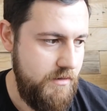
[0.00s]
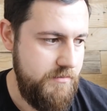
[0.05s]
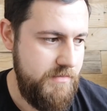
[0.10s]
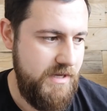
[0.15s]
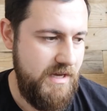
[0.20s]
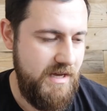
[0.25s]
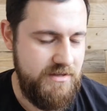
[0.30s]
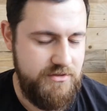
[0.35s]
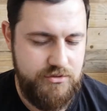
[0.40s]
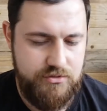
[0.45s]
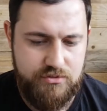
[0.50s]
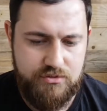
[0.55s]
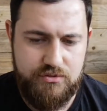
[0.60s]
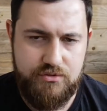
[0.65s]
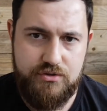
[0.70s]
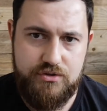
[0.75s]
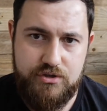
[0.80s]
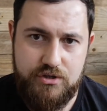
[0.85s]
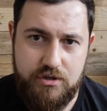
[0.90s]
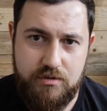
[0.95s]
Yeah, just
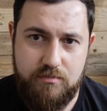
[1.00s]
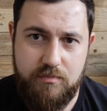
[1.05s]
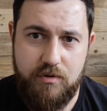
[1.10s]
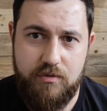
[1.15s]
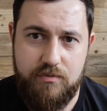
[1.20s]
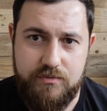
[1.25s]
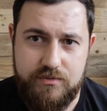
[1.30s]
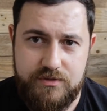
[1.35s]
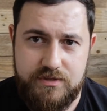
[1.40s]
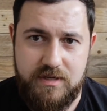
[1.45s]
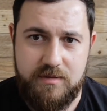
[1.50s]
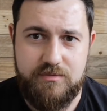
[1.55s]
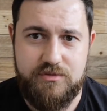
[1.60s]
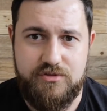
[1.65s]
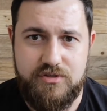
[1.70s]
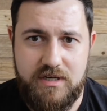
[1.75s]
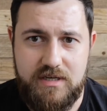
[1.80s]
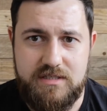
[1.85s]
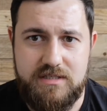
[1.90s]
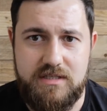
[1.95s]
under 2 months. I was
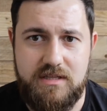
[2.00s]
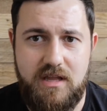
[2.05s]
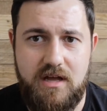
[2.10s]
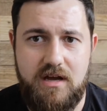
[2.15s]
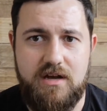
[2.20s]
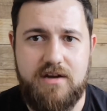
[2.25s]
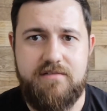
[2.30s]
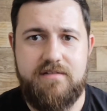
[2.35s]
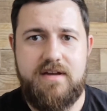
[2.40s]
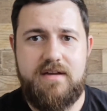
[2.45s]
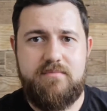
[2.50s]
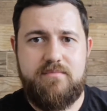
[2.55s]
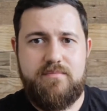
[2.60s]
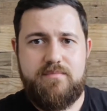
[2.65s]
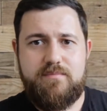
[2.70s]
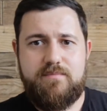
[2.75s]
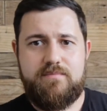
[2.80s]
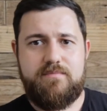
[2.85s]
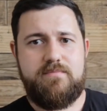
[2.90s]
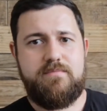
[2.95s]
trying to lager it
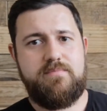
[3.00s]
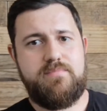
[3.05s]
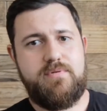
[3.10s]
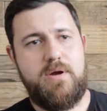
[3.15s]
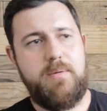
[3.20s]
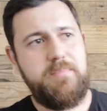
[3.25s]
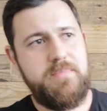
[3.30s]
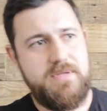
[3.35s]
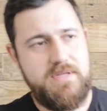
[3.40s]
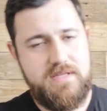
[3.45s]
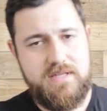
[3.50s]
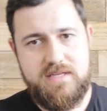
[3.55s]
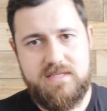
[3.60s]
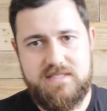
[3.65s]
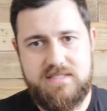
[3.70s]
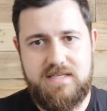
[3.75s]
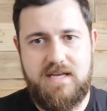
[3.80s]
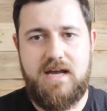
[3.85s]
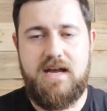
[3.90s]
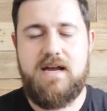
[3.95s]
properly
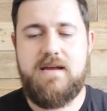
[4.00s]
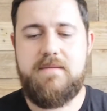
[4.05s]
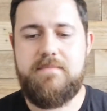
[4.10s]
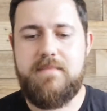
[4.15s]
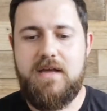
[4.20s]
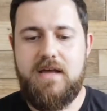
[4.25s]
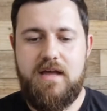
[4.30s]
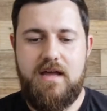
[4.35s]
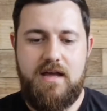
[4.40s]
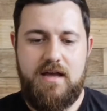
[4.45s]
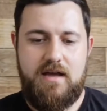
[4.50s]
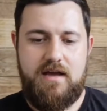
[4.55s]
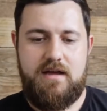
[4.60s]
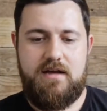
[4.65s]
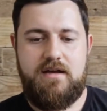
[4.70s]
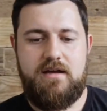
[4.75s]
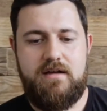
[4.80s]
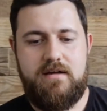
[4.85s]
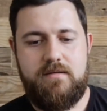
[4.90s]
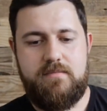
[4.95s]
this time,
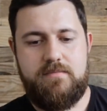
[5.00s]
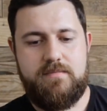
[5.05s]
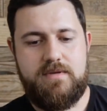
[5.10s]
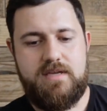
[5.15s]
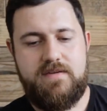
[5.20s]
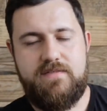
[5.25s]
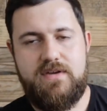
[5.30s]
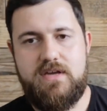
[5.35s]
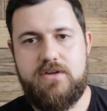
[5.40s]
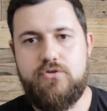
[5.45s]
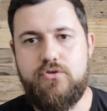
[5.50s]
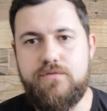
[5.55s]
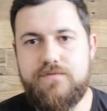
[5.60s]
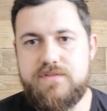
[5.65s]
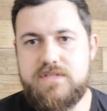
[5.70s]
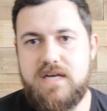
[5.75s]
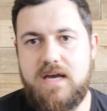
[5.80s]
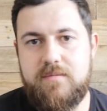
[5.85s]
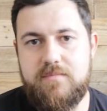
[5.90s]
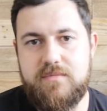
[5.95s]
give it enough
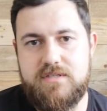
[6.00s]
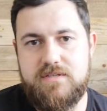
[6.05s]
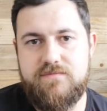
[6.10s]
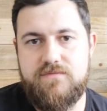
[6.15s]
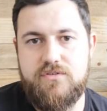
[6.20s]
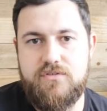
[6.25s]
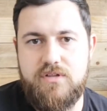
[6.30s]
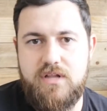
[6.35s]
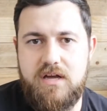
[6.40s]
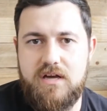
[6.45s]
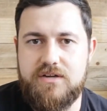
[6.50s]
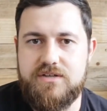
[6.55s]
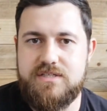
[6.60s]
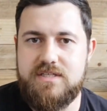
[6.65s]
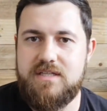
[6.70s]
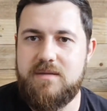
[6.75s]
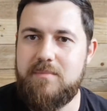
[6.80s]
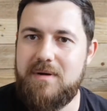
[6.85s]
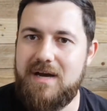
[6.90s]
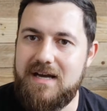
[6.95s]
time, because I've done lagers
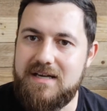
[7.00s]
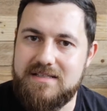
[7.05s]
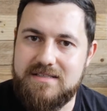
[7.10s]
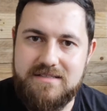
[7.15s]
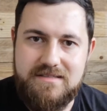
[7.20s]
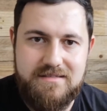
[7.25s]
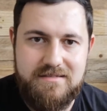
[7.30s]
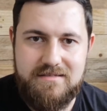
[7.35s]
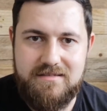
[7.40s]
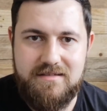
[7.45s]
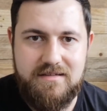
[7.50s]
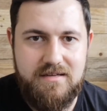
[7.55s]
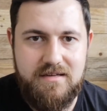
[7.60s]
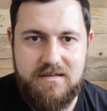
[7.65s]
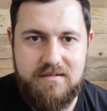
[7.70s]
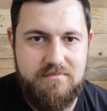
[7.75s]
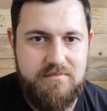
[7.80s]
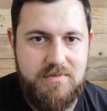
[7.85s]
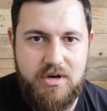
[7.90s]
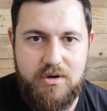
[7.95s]
in the past,
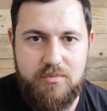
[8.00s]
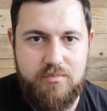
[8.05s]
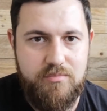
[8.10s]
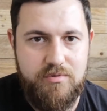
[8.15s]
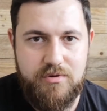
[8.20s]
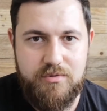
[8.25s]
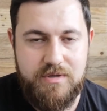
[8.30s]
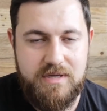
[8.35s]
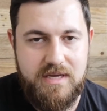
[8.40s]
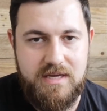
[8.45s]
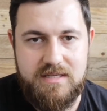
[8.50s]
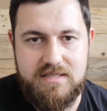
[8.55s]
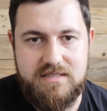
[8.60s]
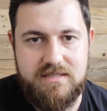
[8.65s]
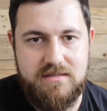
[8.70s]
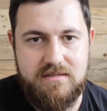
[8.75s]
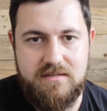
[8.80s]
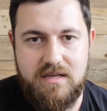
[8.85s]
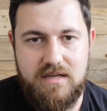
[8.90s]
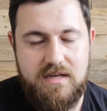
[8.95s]
homebrew kits,
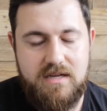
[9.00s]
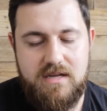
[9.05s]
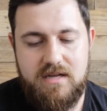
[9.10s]
and